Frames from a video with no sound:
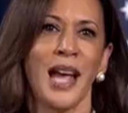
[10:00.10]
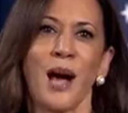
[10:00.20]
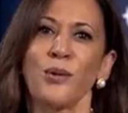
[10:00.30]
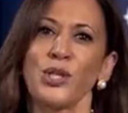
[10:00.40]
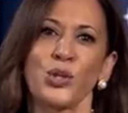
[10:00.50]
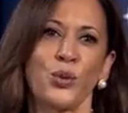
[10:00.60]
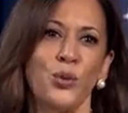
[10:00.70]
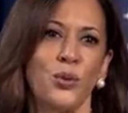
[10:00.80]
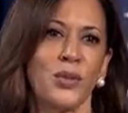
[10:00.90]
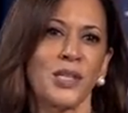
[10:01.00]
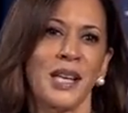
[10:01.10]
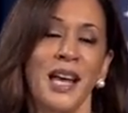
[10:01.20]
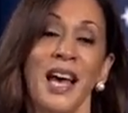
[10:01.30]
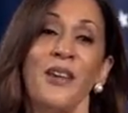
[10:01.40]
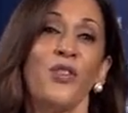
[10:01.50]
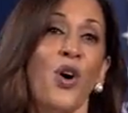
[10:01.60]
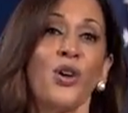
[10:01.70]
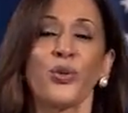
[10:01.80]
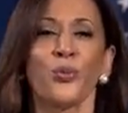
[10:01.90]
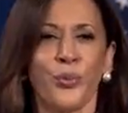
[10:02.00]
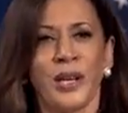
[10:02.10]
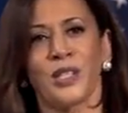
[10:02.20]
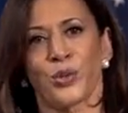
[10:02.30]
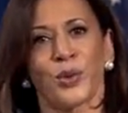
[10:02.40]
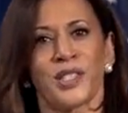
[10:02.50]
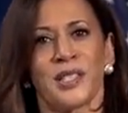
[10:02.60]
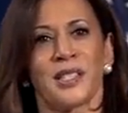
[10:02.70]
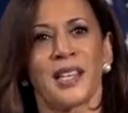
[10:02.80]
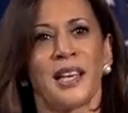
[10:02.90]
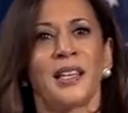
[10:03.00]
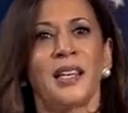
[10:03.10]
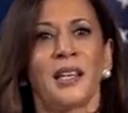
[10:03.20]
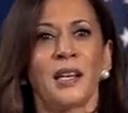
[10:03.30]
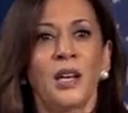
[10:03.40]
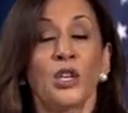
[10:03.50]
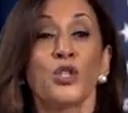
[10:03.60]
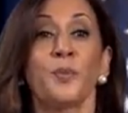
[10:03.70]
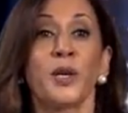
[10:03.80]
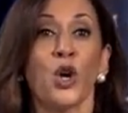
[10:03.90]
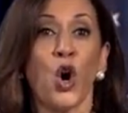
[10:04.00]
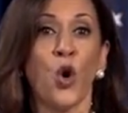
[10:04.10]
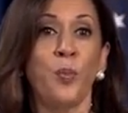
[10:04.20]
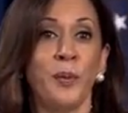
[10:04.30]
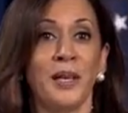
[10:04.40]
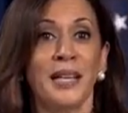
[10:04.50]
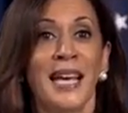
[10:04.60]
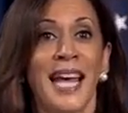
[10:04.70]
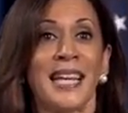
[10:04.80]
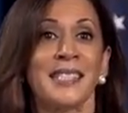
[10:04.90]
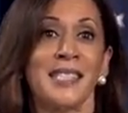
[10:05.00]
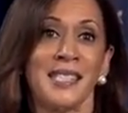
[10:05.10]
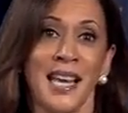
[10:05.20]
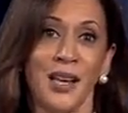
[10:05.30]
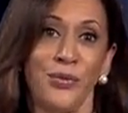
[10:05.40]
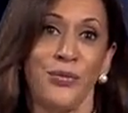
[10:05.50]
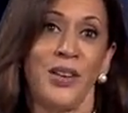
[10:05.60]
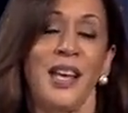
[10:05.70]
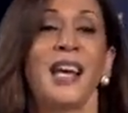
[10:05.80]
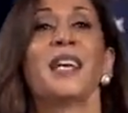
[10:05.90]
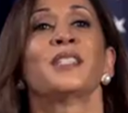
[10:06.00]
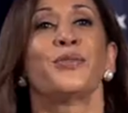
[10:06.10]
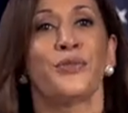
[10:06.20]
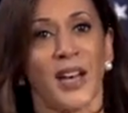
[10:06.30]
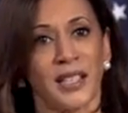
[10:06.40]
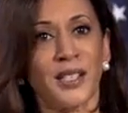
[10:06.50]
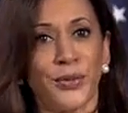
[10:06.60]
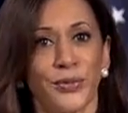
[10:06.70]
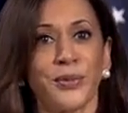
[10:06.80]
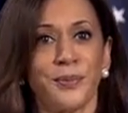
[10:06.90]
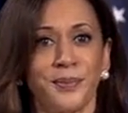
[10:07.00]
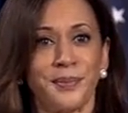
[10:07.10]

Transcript: our schools have all the resources they need to be open and safe and effective.